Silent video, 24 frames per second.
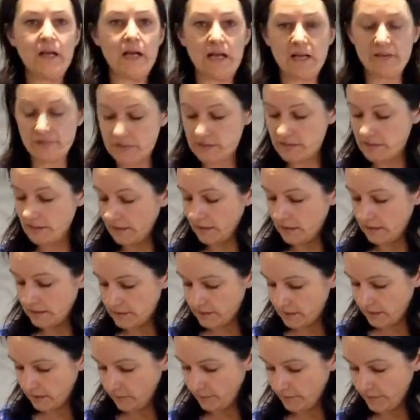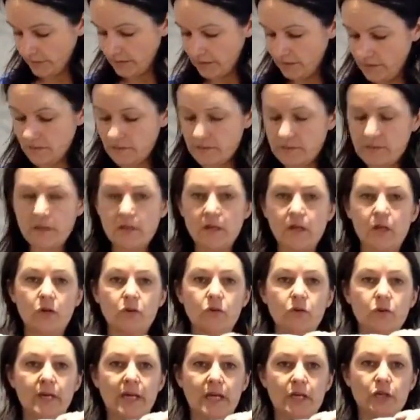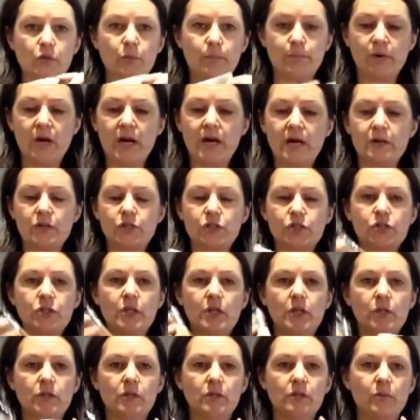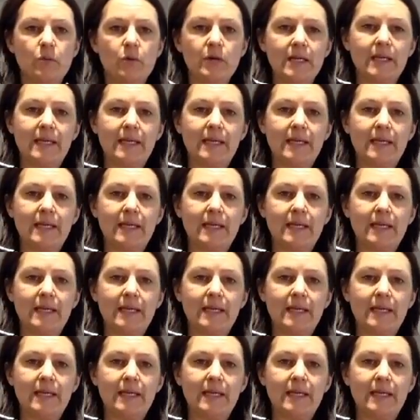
The second tip is look at your brush. You want to